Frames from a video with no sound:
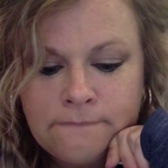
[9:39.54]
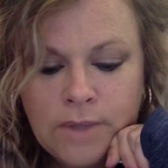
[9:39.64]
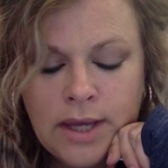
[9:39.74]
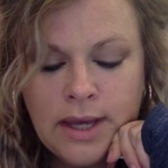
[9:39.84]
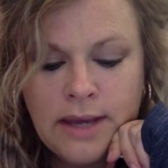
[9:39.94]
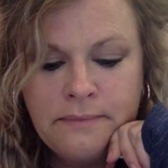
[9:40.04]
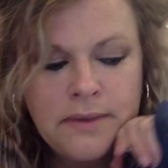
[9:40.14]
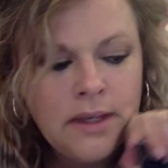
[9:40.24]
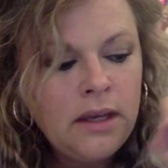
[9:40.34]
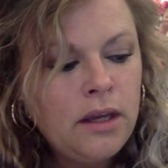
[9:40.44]
Okay.
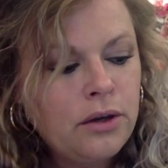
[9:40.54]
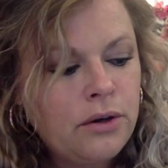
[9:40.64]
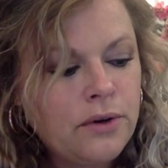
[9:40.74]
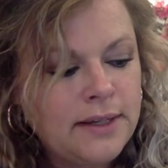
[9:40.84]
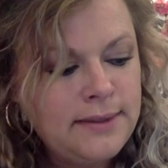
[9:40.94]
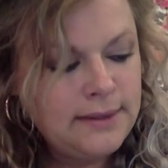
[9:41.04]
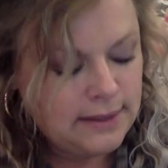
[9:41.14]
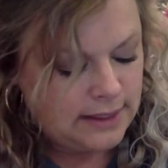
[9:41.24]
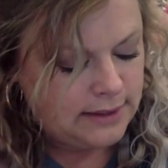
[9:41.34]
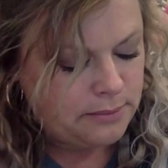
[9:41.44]
Chris
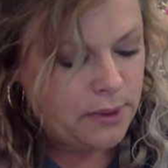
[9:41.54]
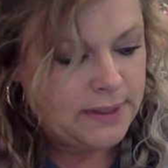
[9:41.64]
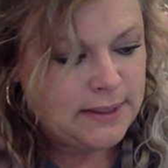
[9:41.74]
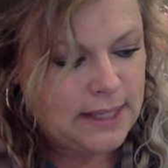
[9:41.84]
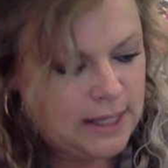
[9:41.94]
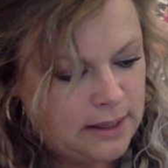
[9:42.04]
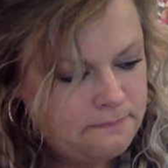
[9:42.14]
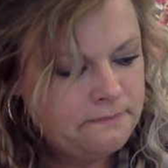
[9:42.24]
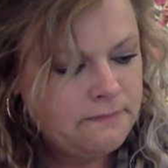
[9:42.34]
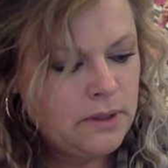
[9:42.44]
is a boy's name.
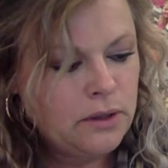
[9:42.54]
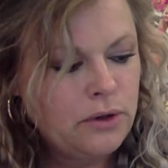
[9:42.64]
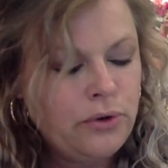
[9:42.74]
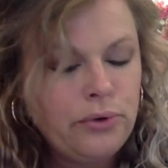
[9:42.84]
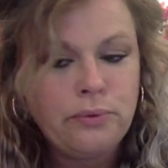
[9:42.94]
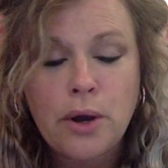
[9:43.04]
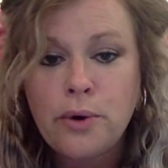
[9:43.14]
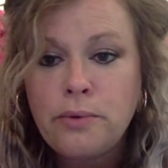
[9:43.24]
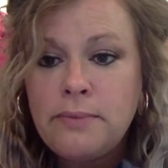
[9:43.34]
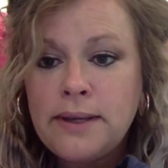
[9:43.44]

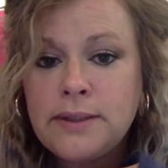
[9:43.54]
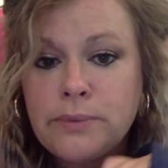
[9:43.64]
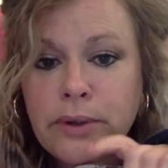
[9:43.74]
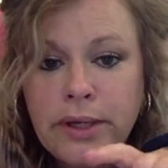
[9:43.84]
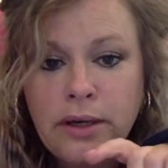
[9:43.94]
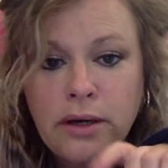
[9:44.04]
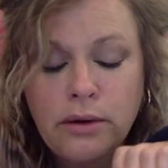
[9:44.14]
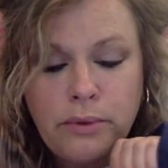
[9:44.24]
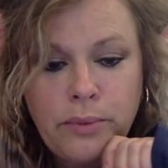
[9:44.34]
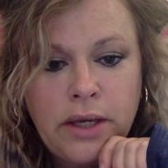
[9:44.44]
Chrome is where we go
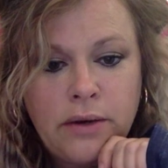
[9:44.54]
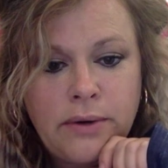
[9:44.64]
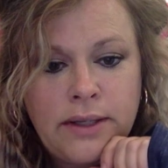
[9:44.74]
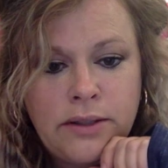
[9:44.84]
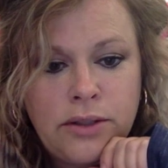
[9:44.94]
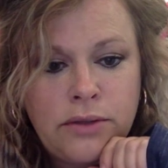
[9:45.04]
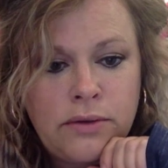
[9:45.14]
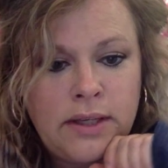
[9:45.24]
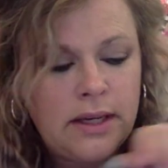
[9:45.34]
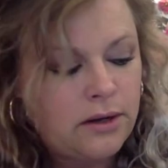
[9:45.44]
when we go into
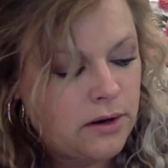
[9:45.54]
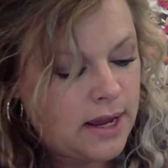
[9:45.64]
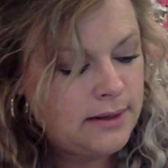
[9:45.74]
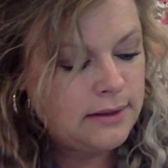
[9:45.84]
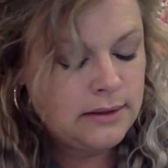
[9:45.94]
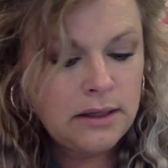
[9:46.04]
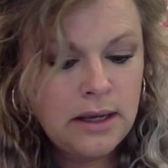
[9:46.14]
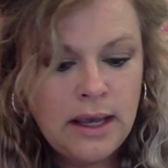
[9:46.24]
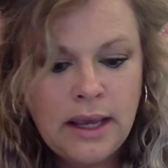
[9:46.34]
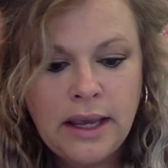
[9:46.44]
the internet.
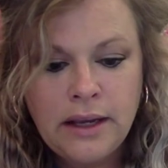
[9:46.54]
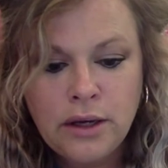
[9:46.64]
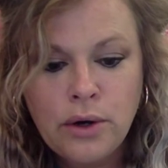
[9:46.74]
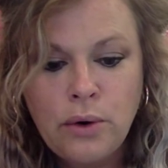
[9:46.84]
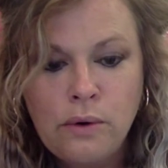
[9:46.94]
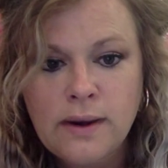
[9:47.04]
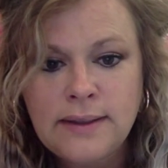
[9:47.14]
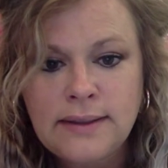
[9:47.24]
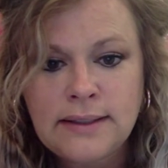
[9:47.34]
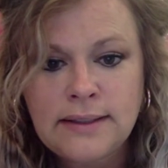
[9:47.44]
And a
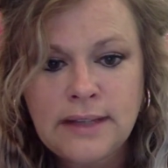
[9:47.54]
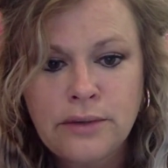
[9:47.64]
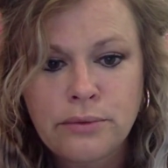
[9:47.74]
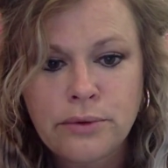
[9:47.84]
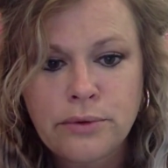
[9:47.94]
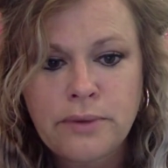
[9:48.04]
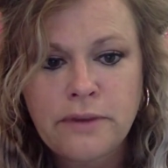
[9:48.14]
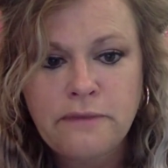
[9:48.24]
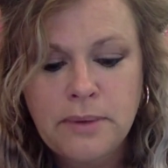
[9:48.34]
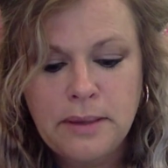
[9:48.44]
chorus is a group
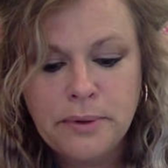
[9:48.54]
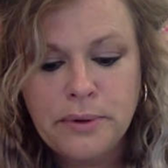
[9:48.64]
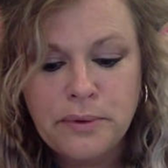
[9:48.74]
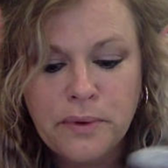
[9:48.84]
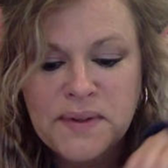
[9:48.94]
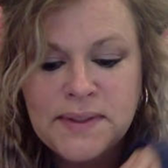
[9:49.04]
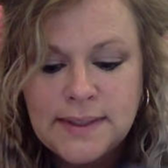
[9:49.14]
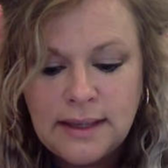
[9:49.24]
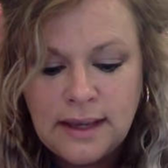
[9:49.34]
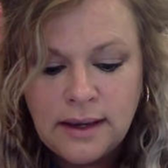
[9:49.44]
of people who are
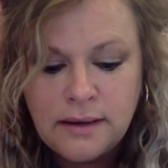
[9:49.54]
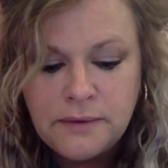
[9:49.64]
singing.